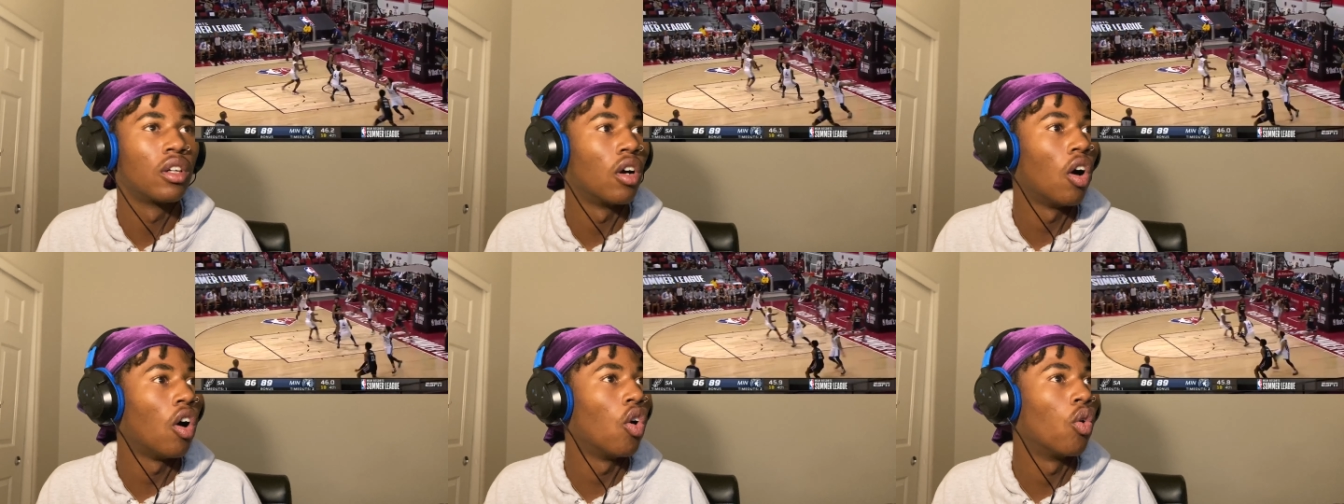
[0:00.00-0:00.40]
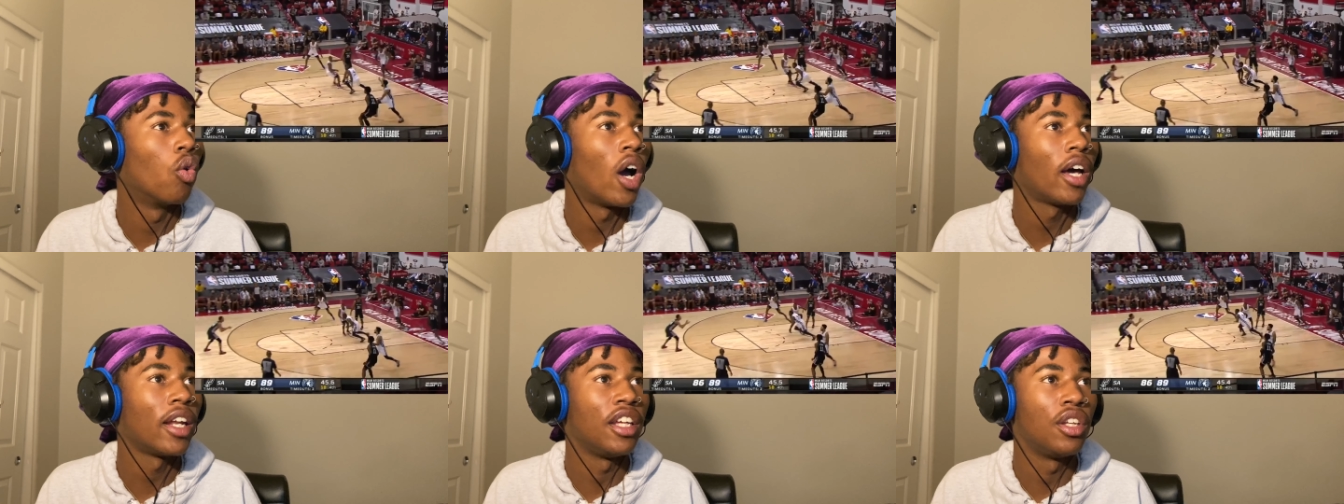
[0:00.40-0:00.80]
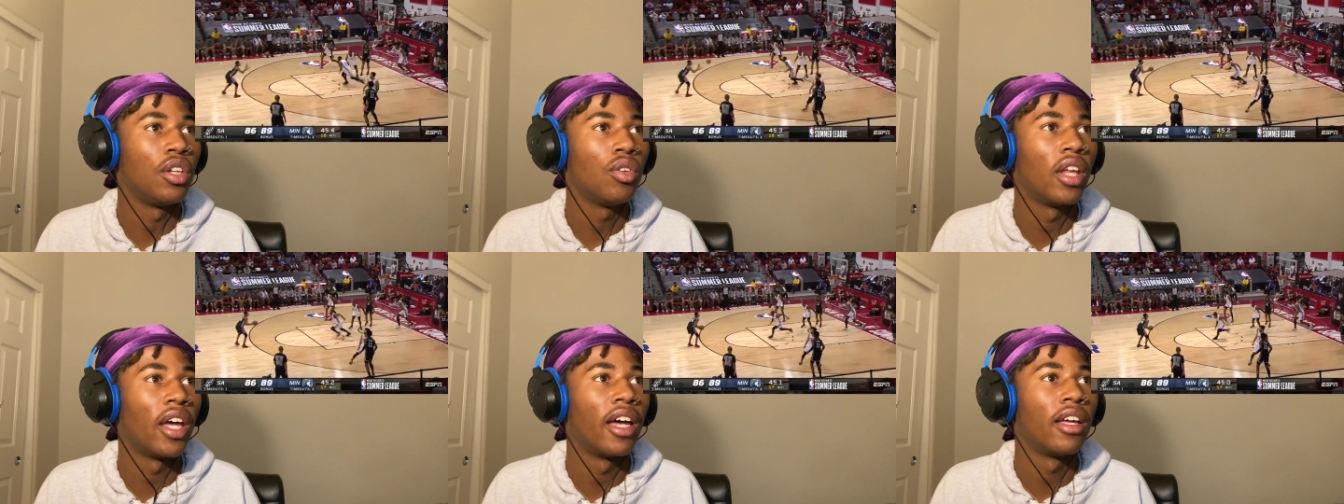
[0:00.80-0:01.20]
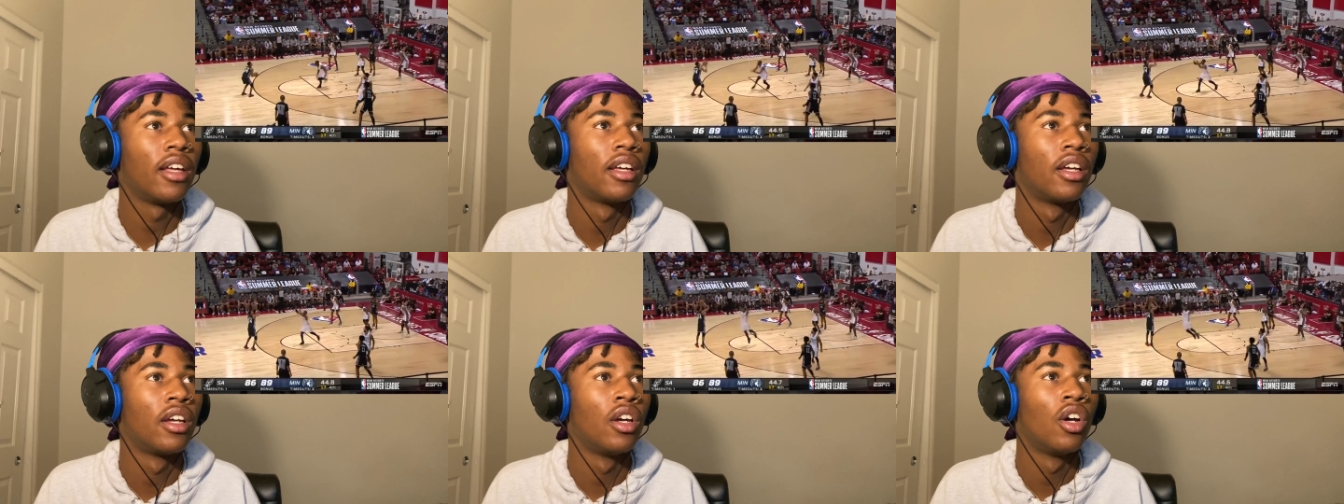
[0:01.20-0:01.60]
Oh, how did he do
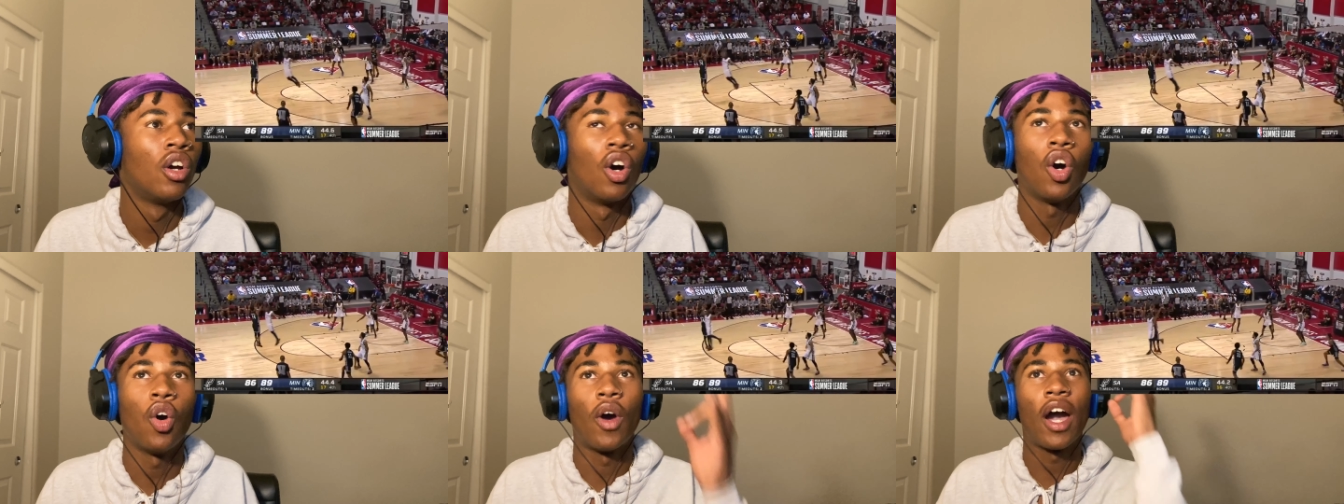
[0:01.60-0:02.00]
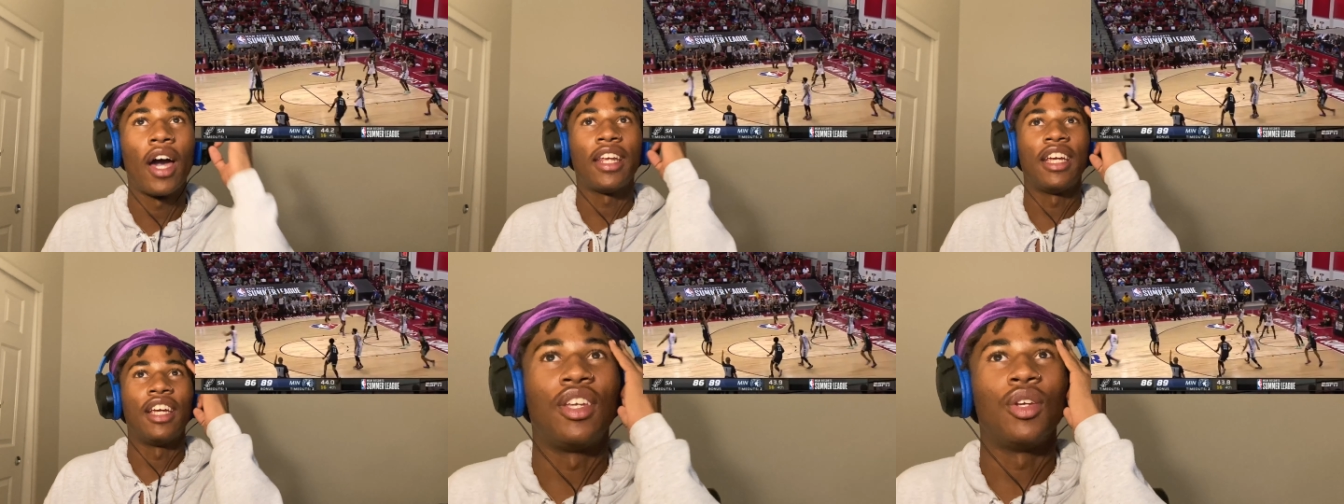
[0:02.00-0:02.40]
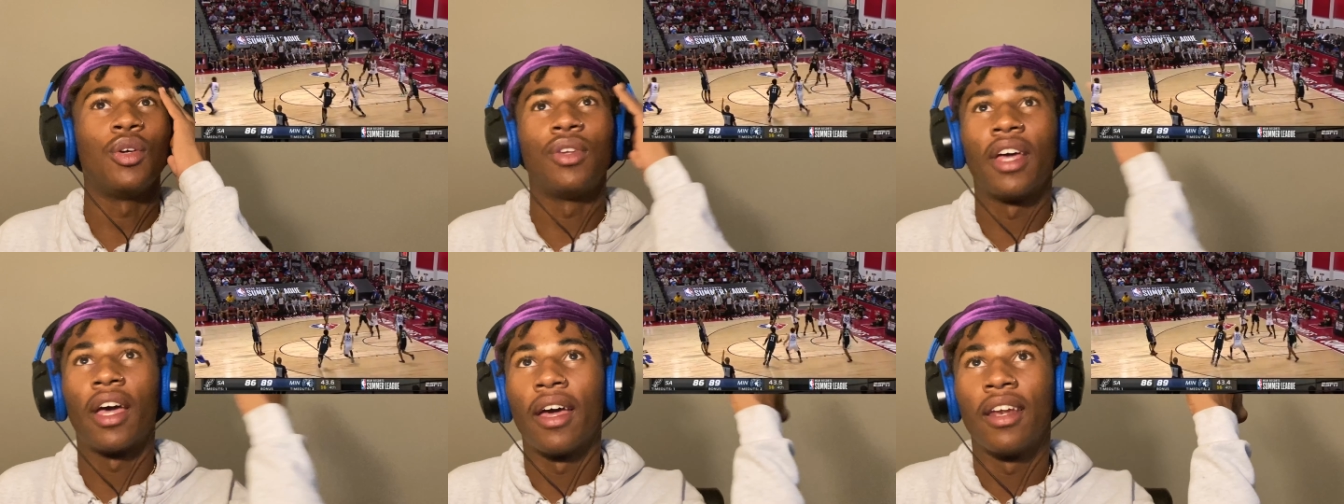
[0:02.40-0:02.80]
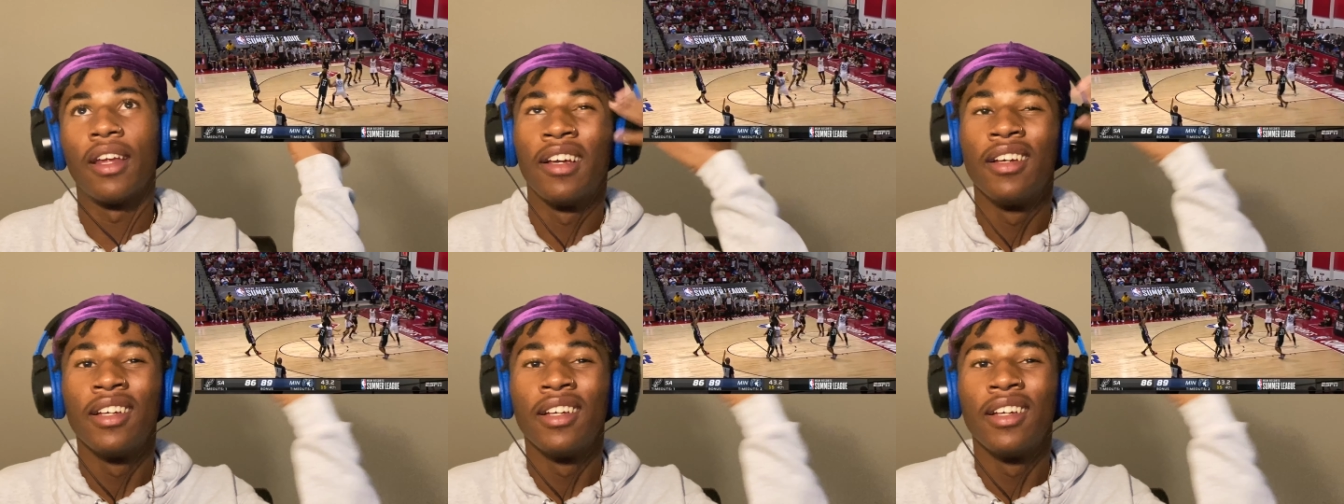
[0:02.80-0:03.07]
that? Oh, how did he do that?